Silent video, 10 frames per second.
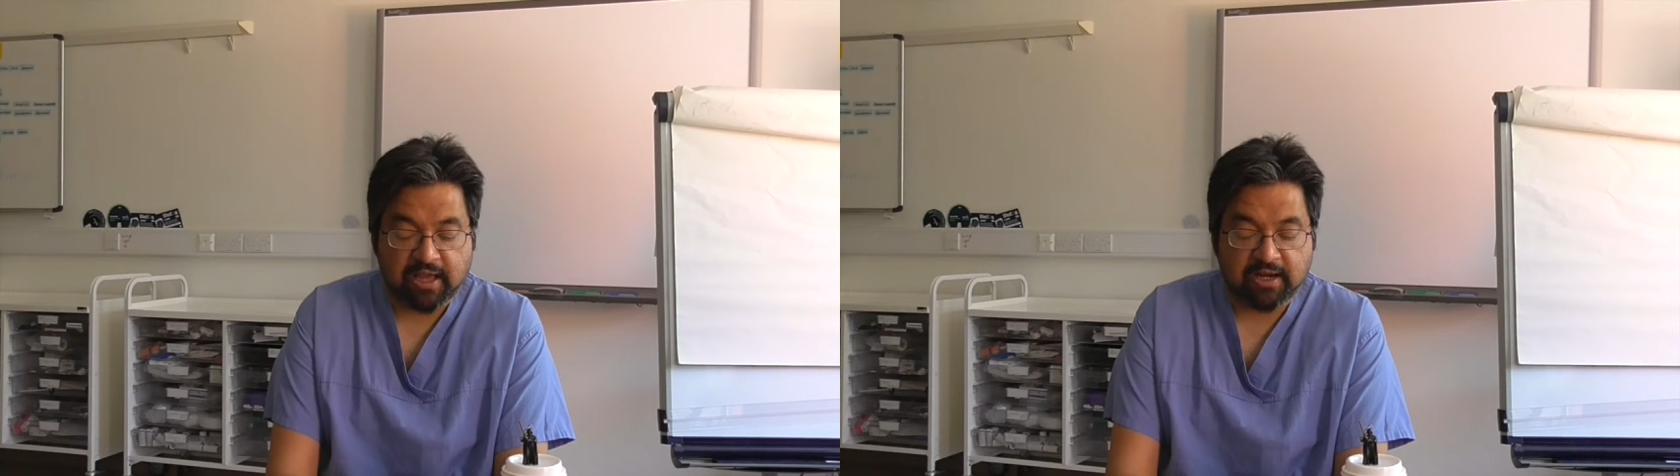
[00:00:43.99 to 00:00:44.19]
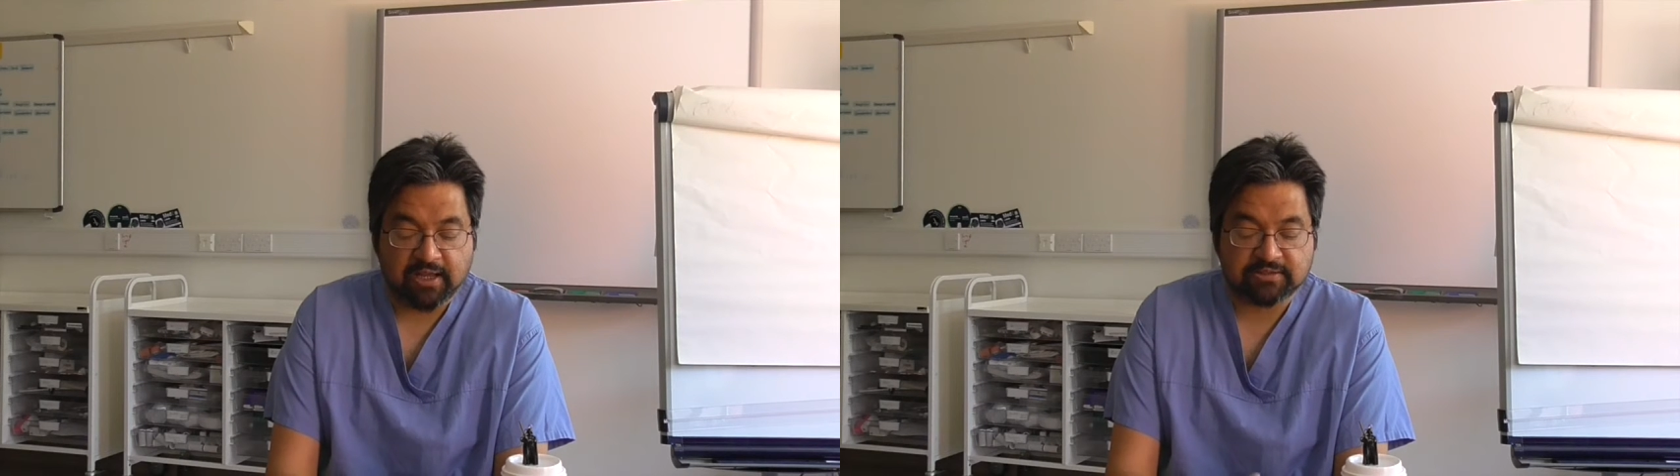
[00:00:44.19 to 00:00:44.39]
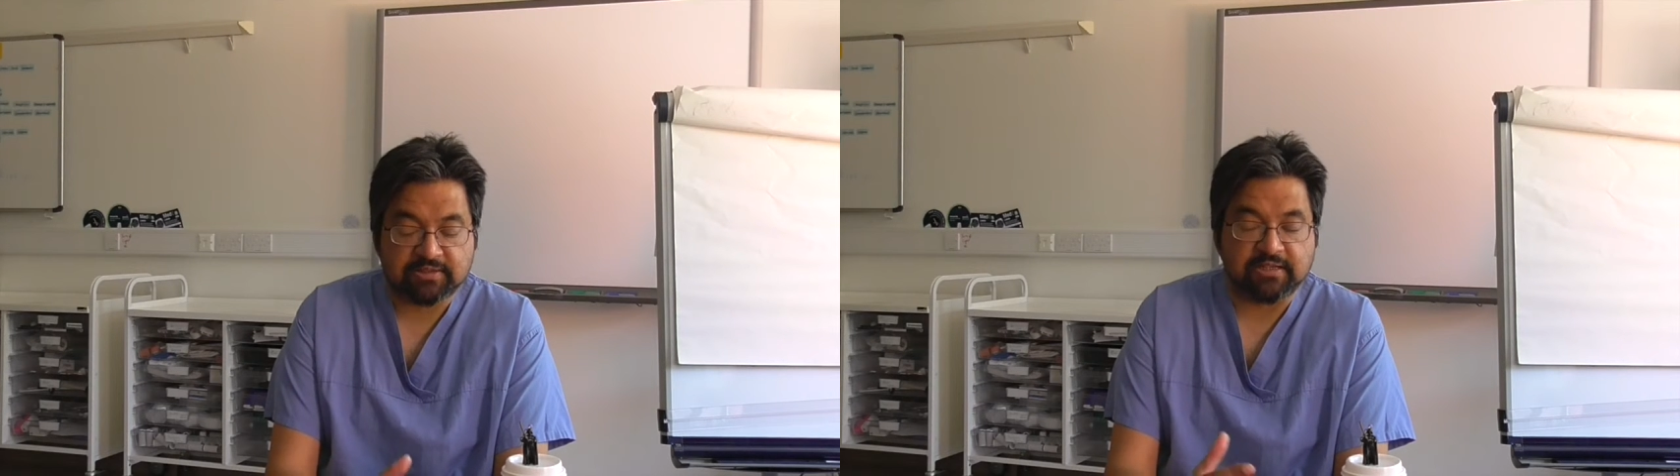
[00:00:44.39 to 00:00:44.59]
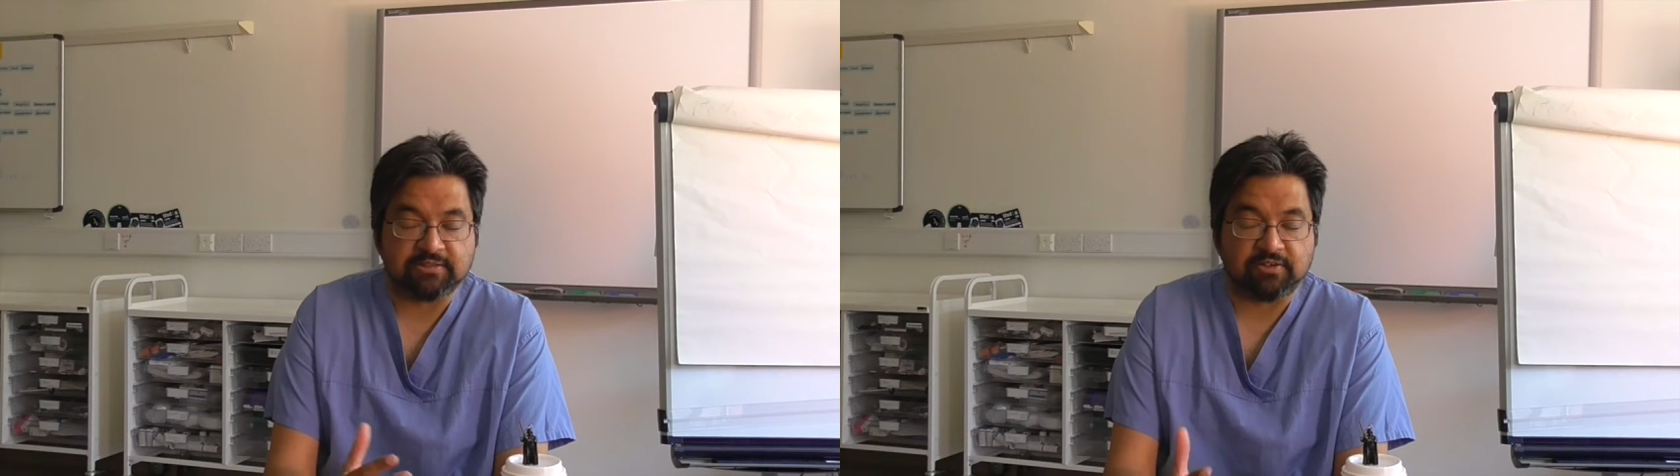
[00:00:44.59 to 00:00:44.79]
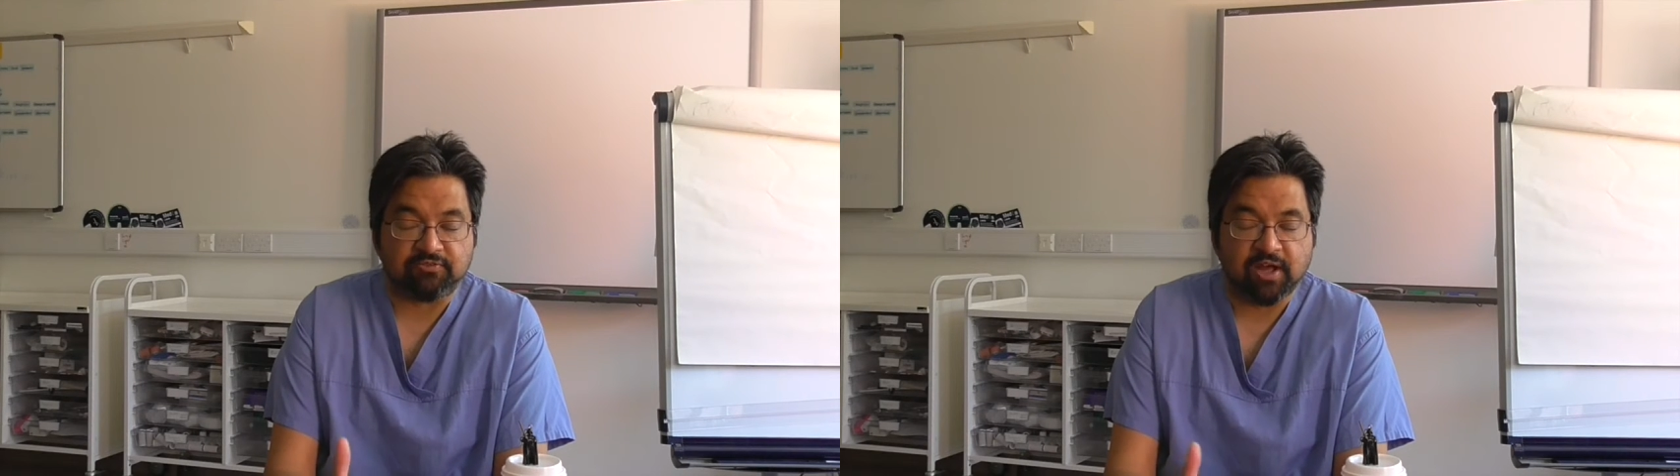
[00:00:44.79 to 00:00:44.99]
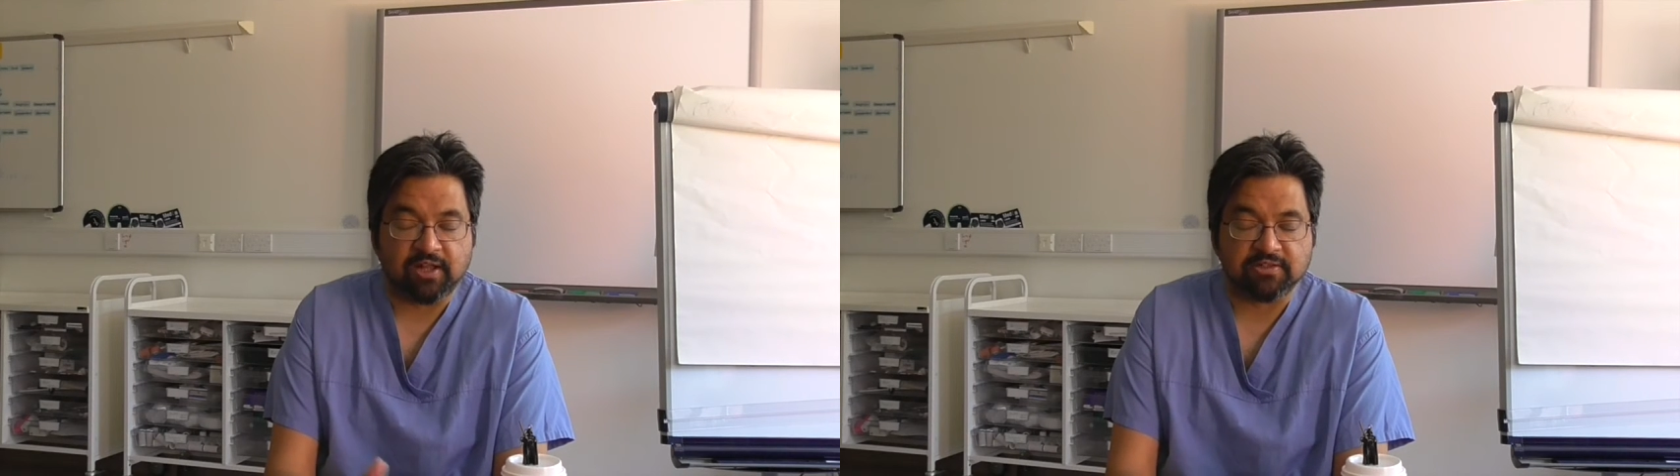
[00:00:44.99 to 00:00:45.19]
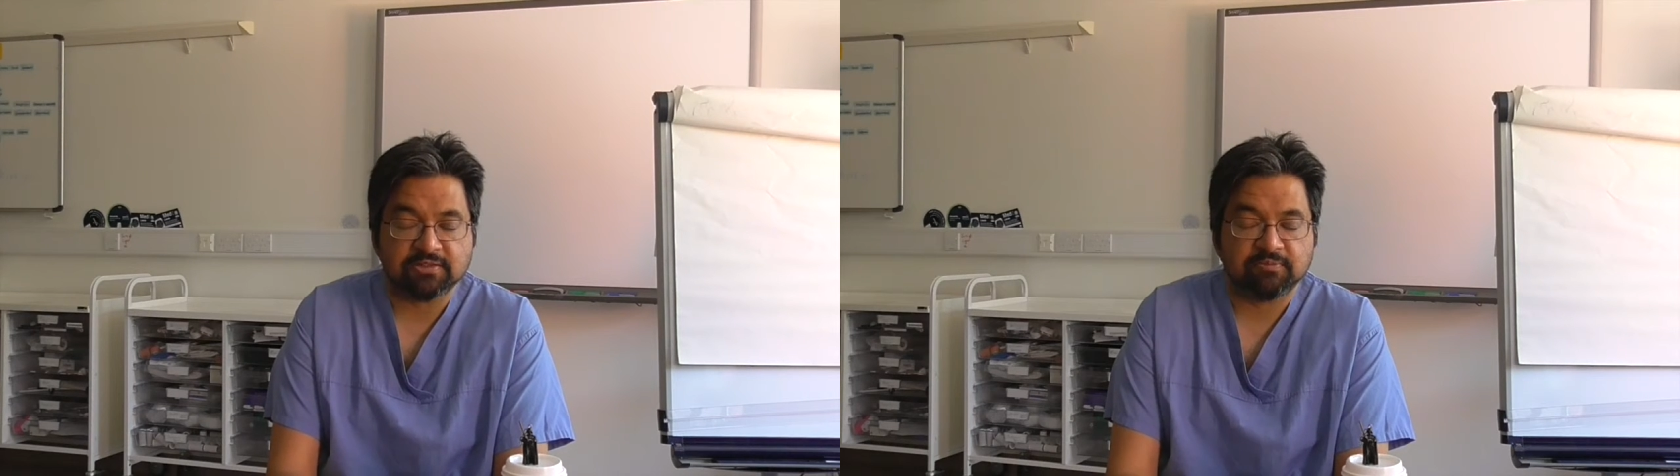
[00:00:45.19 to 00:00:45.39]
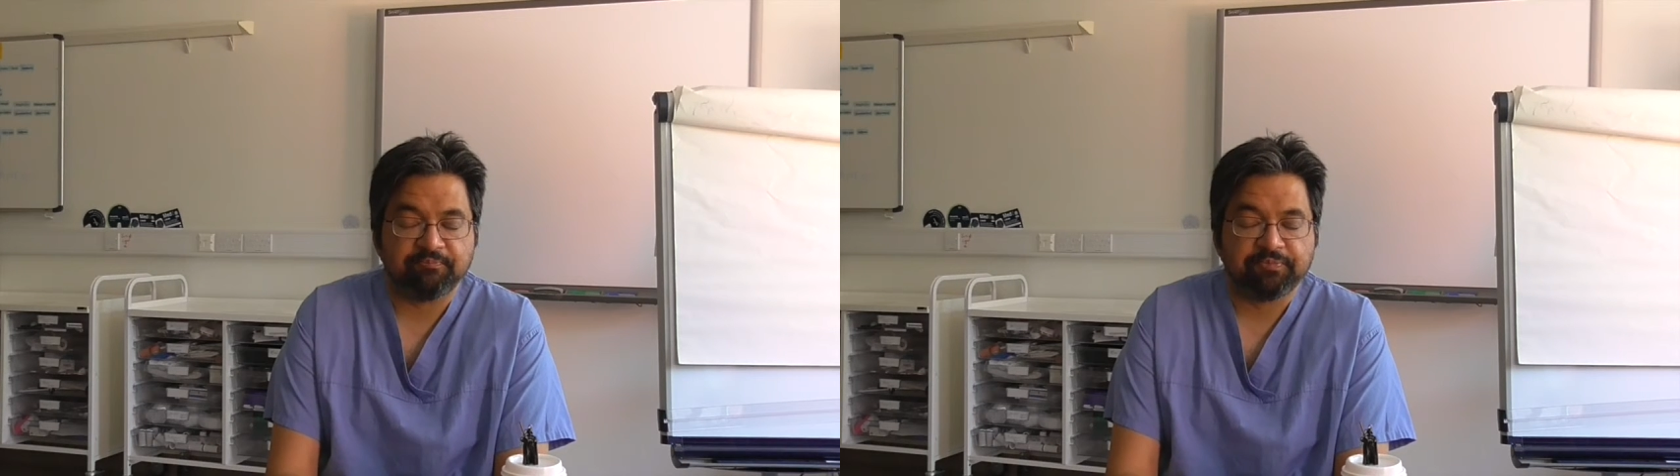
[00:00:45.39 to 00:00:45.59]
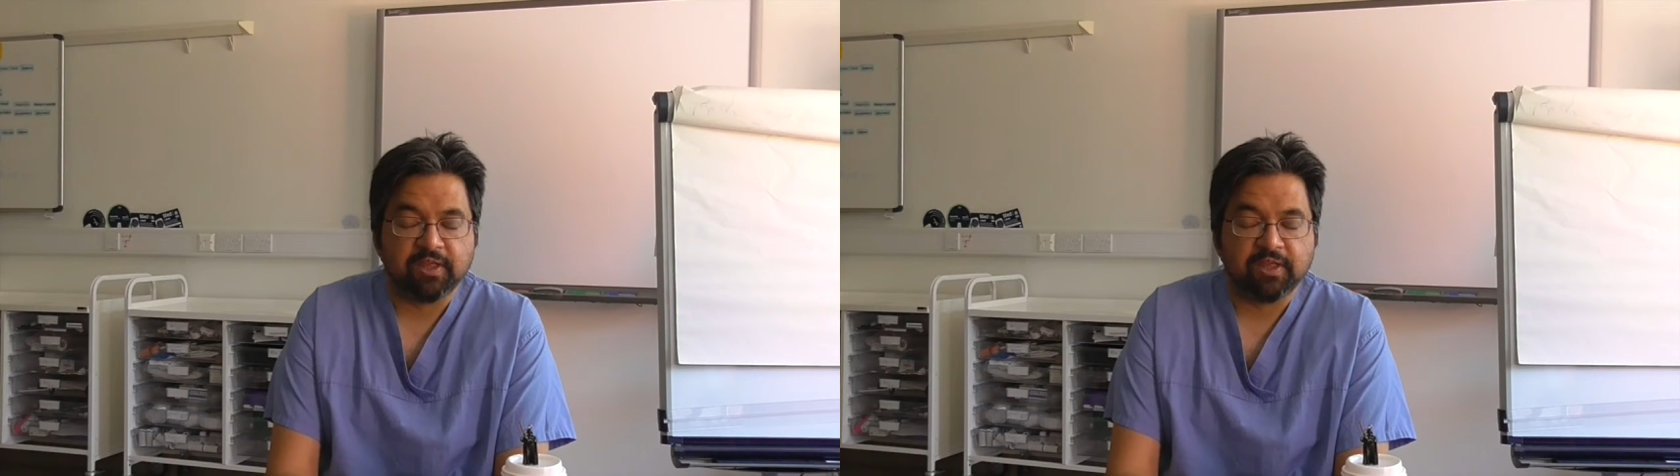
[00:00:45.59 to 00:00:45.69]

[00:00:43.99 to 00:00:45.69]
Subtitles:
and as things advance,